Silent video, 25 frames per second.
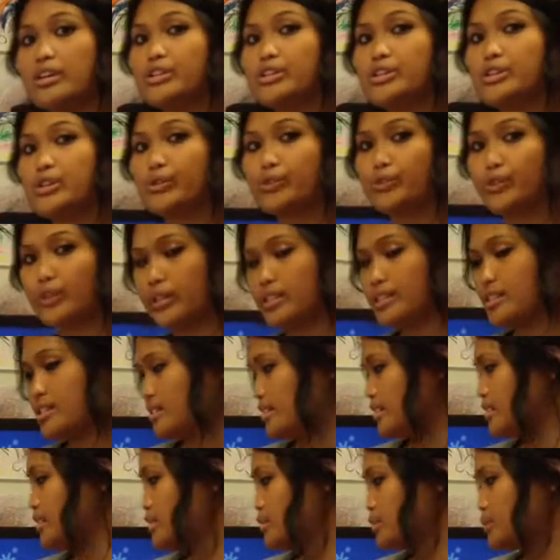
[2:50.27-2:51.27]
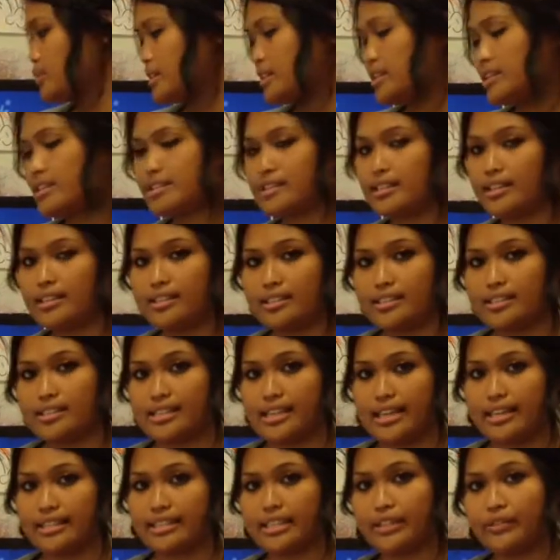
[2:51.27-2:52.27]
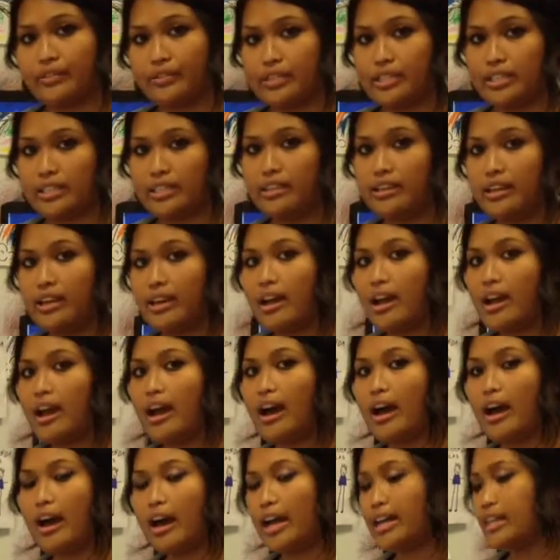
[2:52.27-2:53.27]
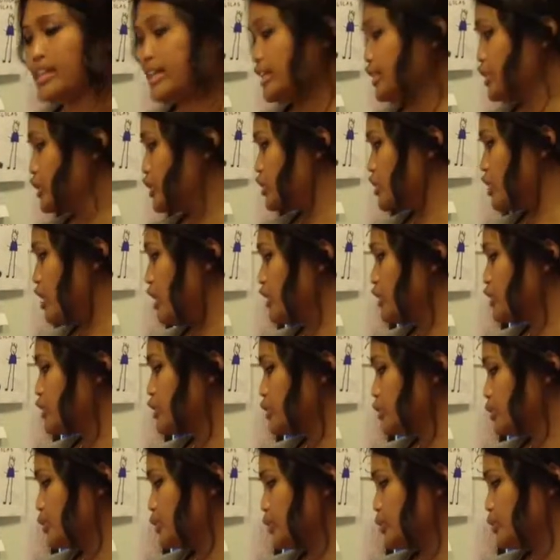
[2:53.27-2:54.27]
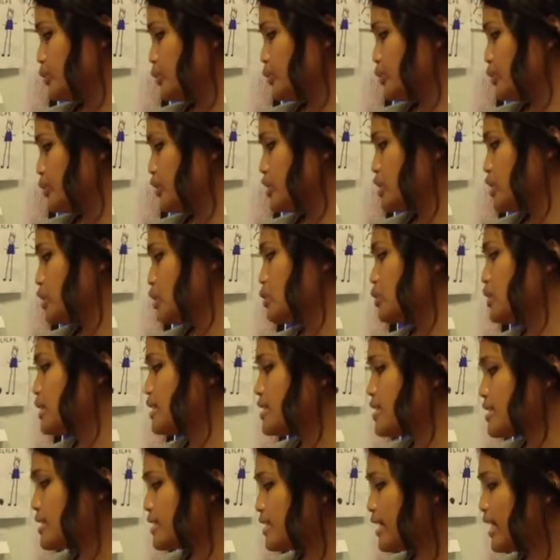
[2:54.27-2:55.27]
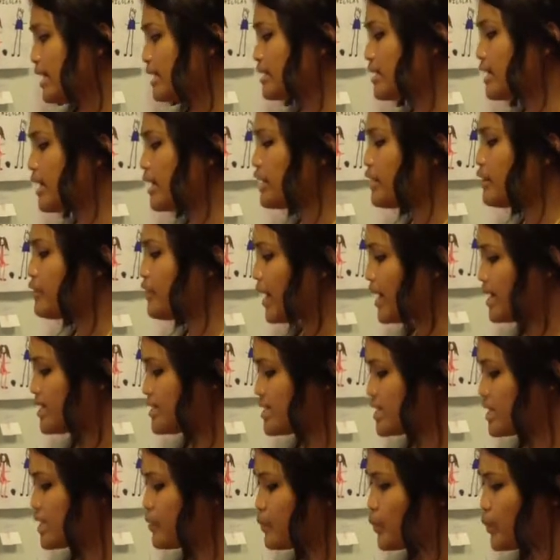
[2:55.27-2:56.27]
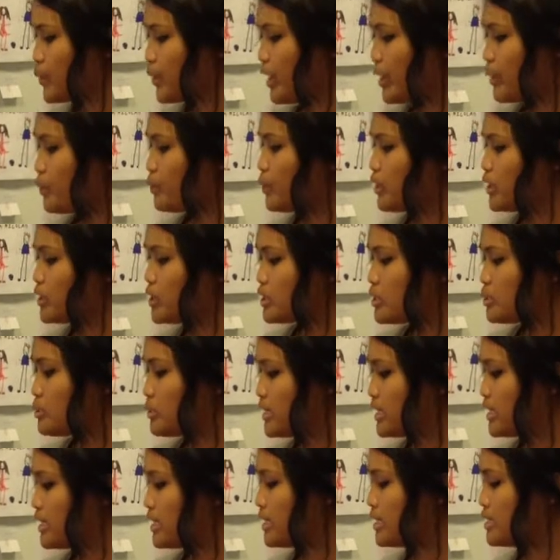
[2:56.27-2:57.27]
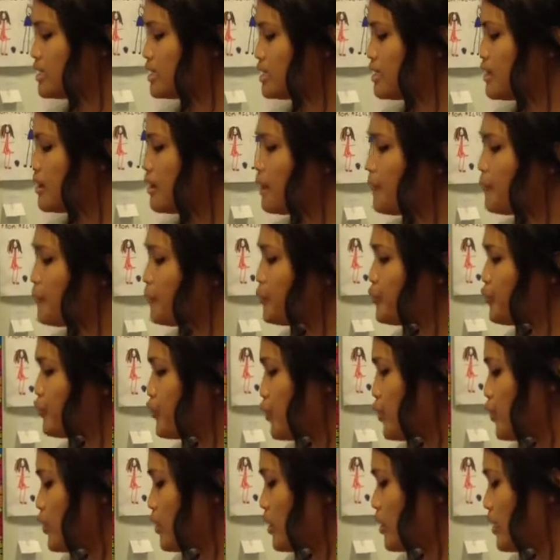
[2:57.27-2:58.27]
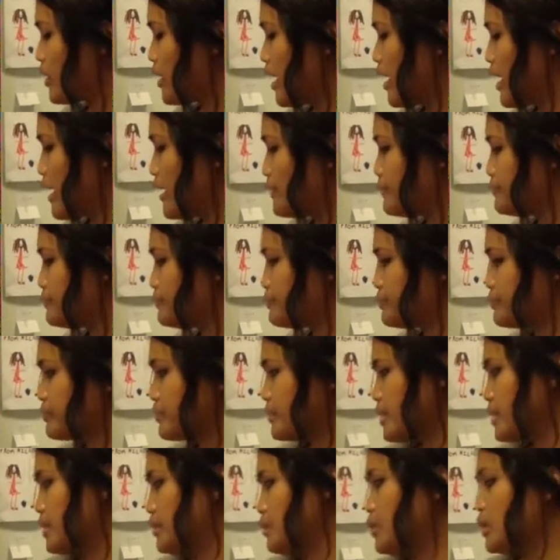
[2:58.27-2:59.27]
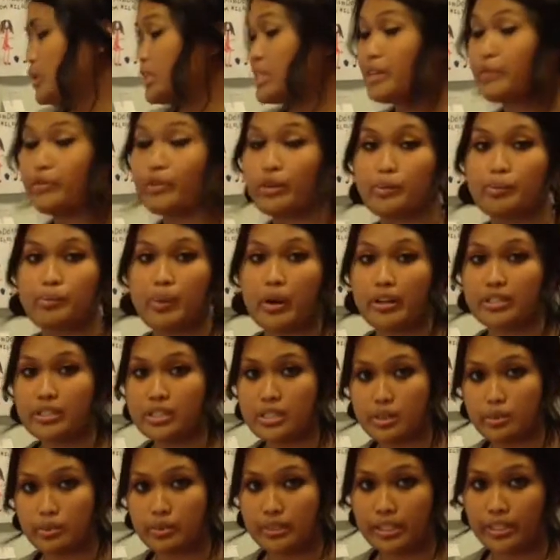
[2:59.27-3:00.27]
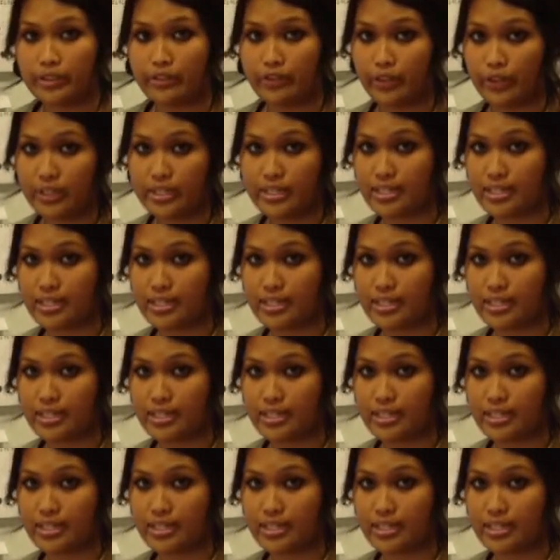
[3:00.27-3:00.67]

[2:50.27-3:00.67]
So for instance, with this sentence activity, I like to talk to the students and kind of ask them, okay, what do we need for, what different parts do we need for a